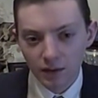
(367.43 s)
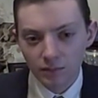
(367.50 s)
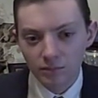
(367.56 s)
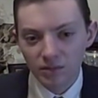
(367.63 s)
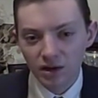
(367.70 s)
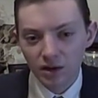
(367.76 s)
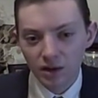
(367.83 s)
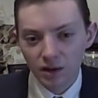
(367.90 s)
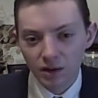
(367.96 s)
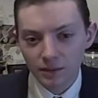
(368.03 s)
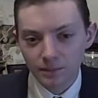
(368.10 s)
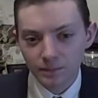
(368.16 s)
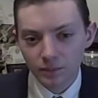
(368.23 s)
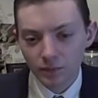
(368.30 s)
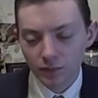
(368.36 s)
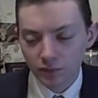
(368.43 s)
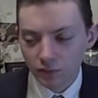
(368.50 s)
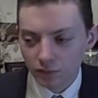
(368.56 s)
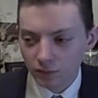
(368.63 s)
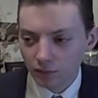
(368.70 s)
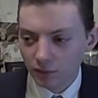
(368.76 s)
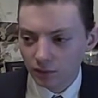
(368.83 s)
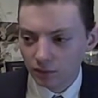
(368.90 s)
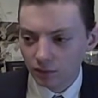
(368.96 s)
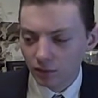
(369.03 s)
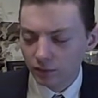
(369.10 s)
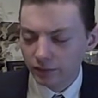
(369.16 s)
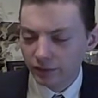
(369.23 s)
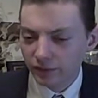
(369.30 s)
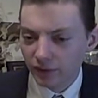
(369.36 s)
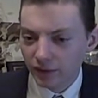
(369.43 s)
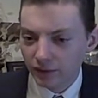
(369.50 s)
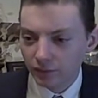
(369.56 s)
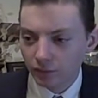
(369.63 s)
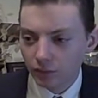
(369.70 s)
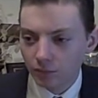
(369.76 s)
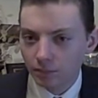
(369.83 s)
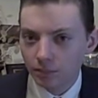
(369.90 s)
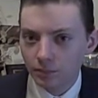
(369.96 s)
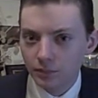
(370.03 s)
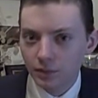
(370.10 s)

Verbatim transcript: Meaning, there's all these tiny little